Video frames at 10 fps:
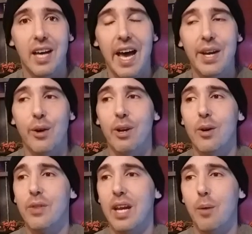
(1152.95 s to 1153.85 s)
I don't know
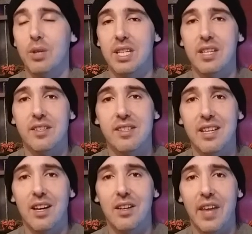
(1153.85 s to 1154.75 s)
that I would need to
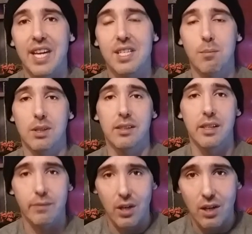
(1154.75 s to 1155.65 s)
see all that to
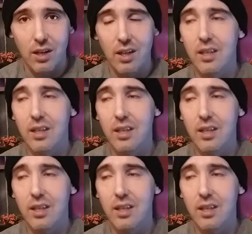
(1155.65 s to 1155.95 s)
believe her.